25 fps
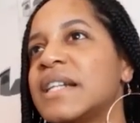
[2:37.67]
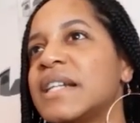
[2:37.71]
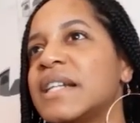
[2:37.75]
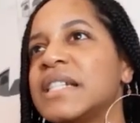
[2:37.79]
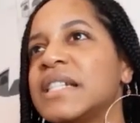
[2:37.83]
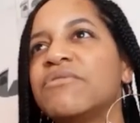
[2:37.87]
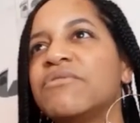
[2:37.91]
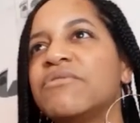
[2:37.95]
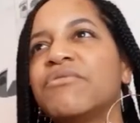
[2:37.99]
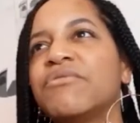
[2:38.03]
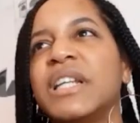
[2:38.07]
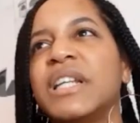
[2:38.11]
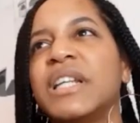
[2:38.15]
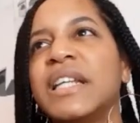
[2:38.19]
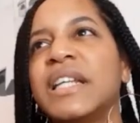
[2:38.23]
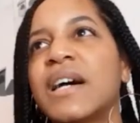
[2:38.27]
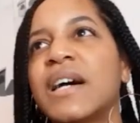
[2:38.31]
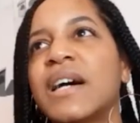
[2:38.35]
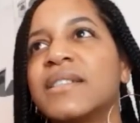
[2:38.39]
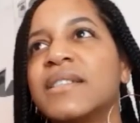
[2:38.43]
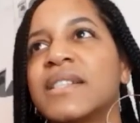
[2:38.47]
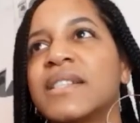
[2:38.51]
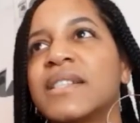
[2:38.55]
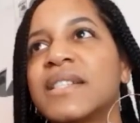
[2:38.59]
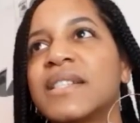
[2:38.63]
didn't really
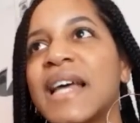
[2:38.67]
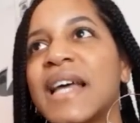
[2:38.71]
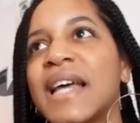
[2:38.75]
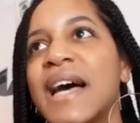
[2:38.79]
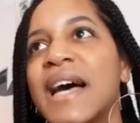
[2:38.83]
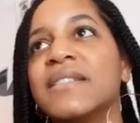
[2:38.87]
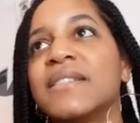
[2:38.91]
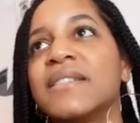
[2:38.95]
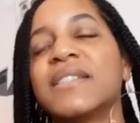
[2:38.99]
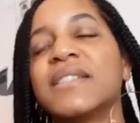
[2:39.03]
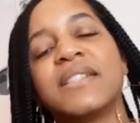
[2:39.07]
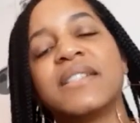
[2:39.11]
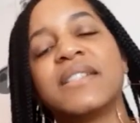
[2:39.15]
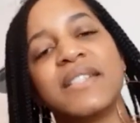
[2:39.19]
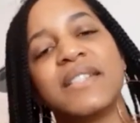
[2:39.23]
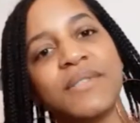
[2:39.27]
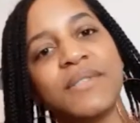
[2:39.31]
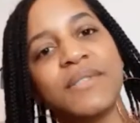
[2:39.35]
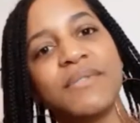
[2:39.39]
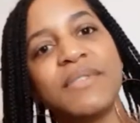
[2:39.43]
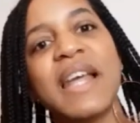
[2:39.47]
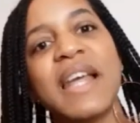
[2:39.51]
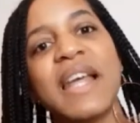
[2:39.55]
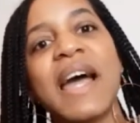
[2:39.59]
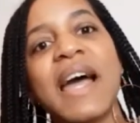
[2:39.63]
understand
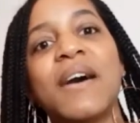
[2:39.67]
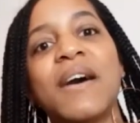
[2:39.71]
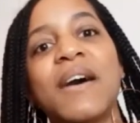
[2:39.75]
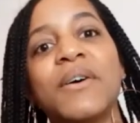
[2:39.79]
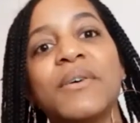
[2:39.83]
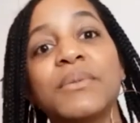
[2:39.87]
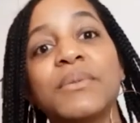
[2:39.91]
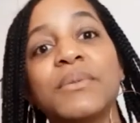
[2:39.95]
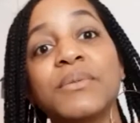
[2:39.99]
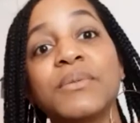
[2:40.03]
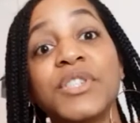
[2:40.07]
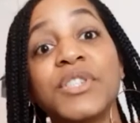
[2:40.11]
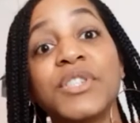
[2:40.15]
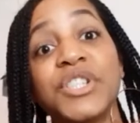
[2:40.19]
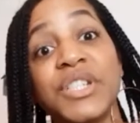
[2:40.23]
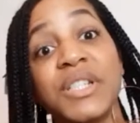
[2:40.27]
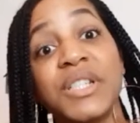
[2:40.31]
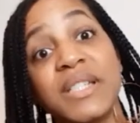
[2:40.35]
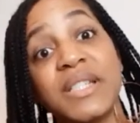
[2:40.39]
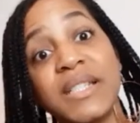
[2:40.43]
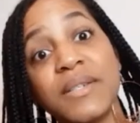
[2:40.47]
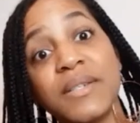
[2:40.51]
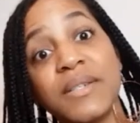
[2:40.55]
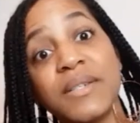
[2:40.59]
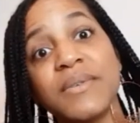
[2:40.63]
until now. She
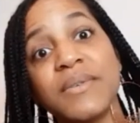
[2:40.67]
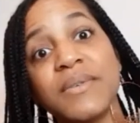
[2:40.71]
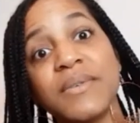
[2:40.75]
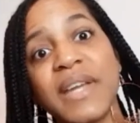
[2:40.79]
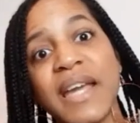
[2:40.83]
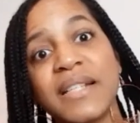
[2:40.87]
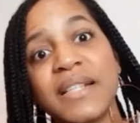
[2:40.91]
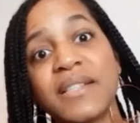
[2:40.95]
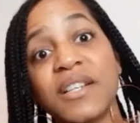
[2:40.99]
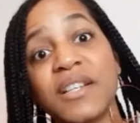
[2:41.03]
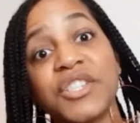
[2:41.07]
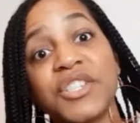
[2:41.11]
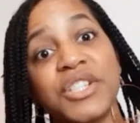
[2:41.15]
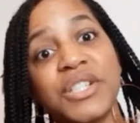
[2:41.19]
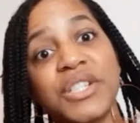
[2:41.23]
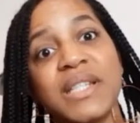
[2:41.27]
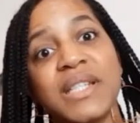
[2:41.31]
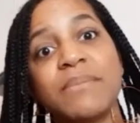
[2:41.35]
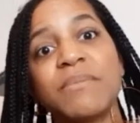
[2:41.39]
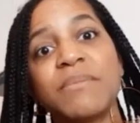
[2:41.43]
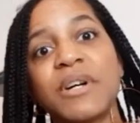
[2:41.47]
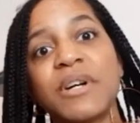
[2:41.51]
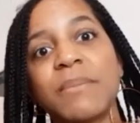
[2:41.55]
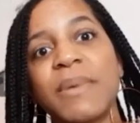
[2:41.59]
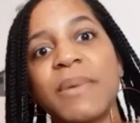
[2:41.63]
still gets us, she's
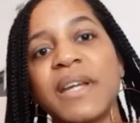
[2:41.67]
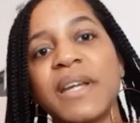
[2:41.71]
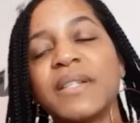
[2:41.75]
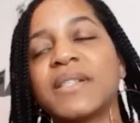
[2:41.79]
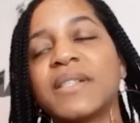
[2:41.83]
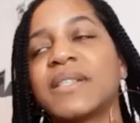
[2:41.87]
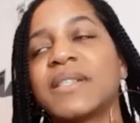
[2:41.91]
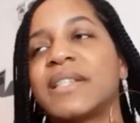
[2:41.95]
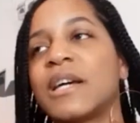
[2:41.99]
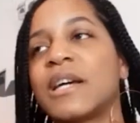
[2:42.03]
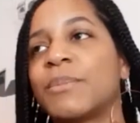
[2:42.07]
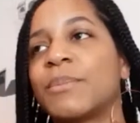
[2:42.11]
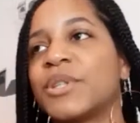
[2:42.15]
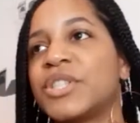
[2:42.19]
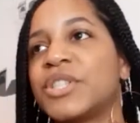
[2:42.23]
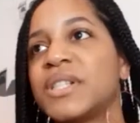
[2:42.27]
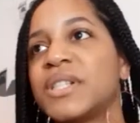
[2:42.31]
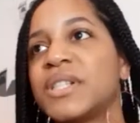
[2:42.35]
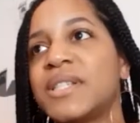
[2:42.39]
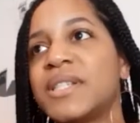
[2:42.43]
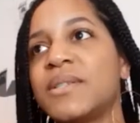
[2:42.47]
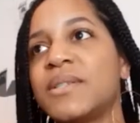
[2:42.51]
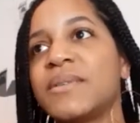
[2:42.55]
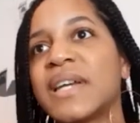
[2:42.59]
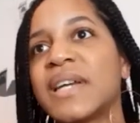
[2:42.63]
in Barbados now, but she
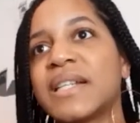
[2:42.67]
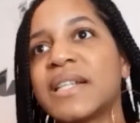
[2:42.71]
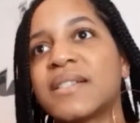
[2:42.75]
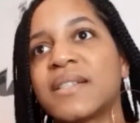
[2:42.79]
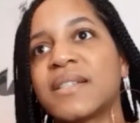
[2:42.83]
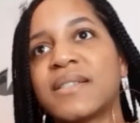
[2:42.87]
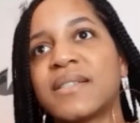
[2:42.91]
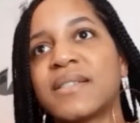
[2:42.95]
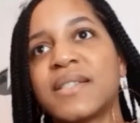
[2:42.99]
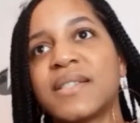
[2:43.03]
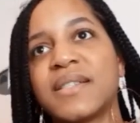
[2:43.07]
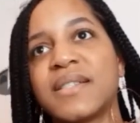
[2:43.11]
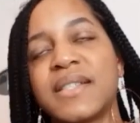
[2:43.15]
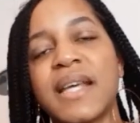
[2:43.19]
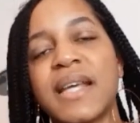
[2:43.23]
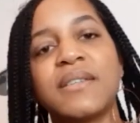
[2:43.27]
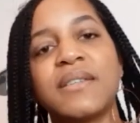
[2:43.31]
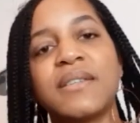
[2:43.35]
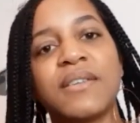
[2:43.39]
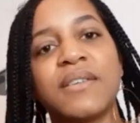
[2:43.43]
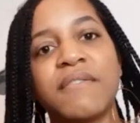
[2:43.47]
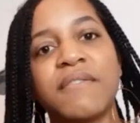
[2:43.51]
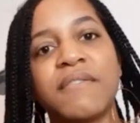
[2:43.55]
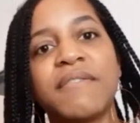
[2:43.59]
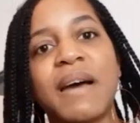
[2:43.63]
still gets us to send
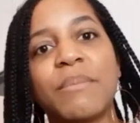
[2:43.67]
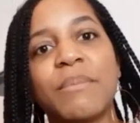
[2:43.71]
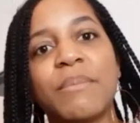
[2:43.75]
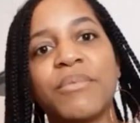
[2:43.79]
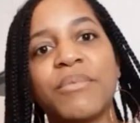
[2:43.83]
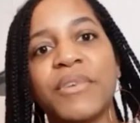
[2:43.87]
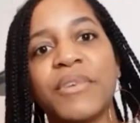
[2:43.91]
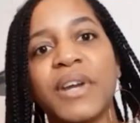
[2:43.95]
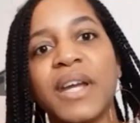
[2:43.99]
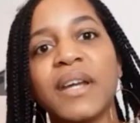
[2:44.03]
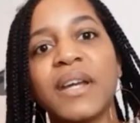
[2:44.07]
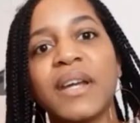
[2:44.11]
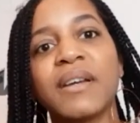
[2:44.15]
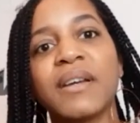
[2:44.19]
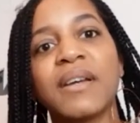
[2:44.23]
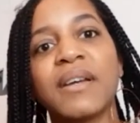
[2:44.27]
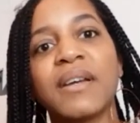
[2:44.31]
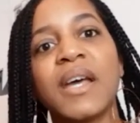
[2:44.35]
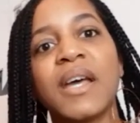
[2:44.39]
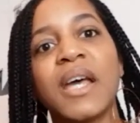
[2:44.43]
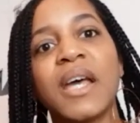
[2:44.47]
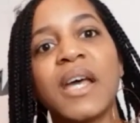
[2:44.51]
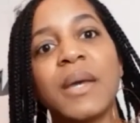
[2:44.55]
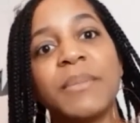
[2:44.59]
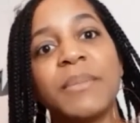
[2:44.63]
her fabric
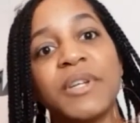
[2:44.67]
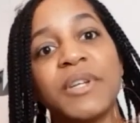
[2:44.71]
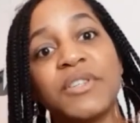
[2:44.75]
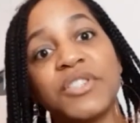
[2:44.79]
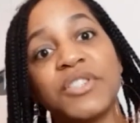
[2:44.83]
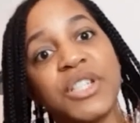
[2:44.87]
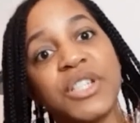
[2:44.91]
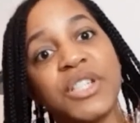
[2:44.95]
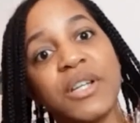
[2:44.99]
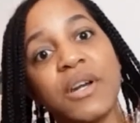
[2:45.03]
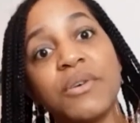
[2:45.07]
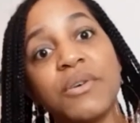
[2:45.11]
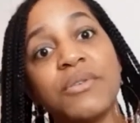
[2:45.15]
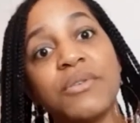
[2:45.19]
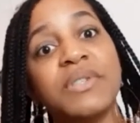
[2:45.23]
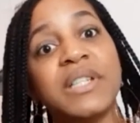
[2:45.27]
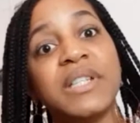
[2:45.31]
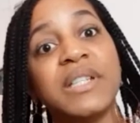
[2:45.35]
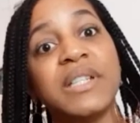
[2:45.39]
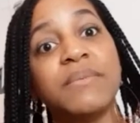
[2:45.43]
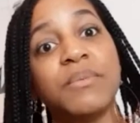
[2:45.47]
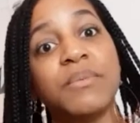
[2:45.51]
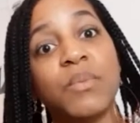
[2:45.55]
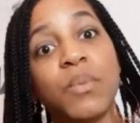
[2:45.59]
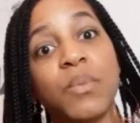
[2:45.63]
because she
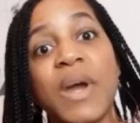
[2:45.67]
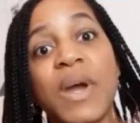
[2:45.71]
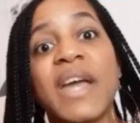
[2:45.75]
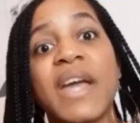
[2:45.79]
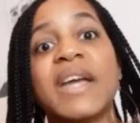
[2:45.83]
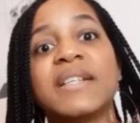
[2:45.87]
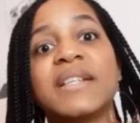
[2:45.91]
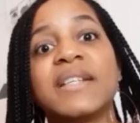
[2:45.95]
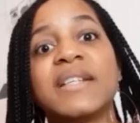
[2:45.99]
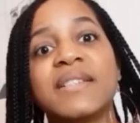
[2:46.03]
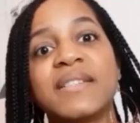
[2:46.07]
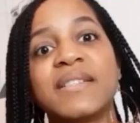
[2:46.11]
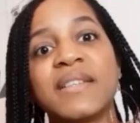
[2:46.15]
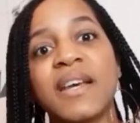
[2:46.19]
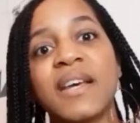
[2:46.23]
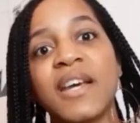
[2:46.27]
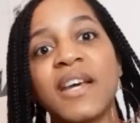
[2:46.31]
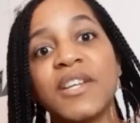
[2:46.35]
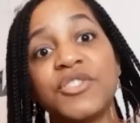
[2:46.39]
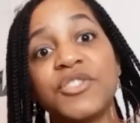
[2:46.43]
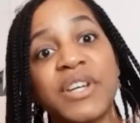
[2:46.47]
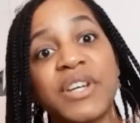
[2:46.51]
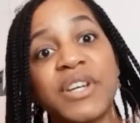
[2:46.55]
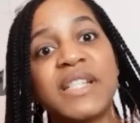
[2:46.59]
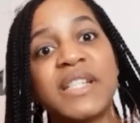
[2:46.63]
only wears
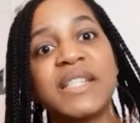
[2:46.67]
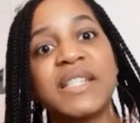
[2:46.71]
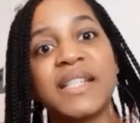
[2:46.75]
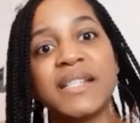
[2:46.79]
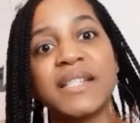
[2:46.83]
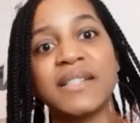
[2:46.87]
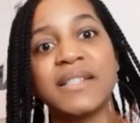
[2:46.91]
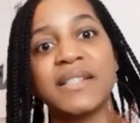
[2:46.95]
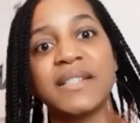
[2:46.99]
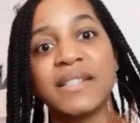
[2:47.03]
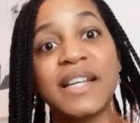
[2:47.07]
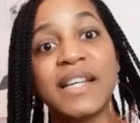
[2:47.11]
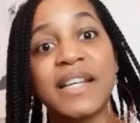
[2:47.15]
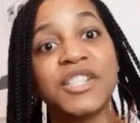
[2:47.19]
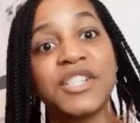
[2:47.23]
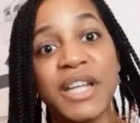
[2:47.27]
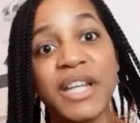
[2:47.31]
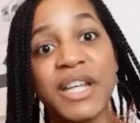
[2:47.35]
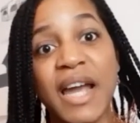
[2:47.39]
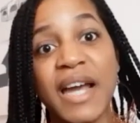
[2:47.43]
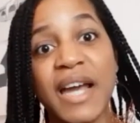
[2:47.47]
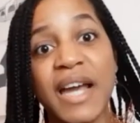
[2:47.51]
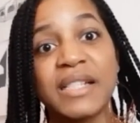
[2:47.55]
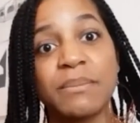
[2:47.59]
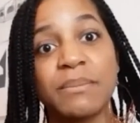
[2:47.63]
dresses that
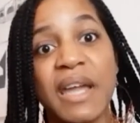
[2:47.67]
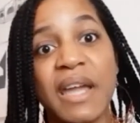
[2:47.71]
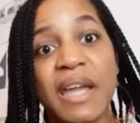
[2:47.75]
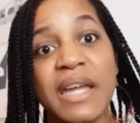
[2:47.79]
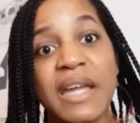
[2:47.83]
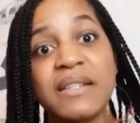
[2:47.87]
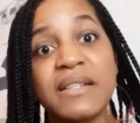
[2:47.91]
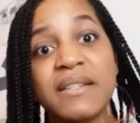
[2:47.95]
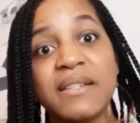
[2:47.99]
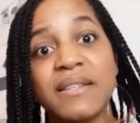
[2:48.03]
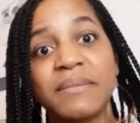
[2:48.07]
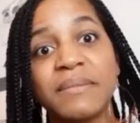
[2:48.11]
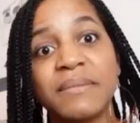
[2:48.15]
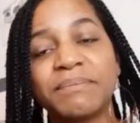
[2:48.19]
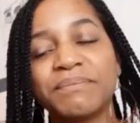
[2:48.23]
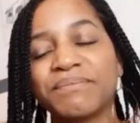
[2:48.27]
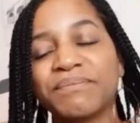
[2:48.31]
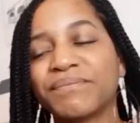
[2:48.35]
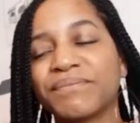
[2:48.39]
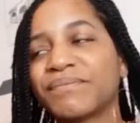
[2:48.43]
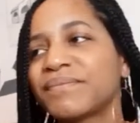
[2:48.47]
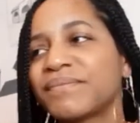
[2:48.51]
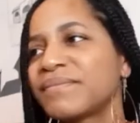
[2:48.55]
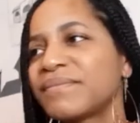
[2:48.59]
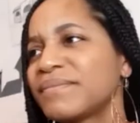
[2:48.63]
she has made.
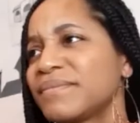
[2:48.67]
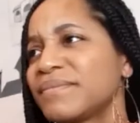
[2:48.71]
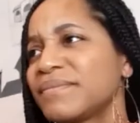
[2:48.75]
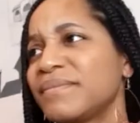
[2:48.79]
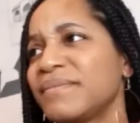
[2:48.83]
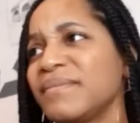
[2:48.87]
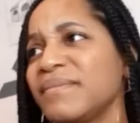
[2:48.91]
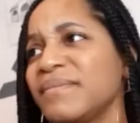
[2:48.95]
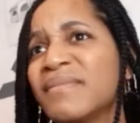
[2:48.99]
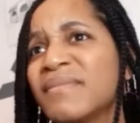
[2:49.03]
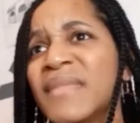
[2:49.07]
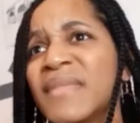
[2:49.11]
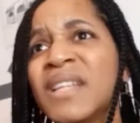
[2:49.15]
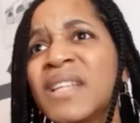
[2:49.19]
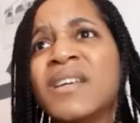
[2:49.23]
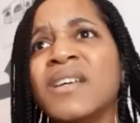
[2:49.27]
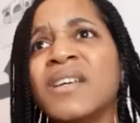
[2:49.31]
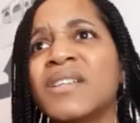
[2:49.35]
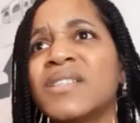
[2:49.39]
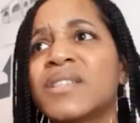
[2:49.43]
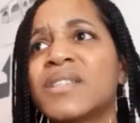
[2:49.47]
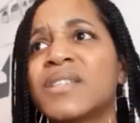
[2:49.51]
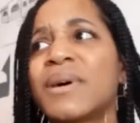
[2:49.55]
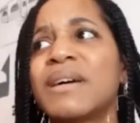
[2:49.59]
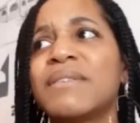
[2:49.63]

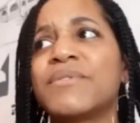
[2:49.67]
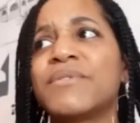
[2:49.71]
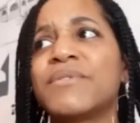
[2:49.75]
So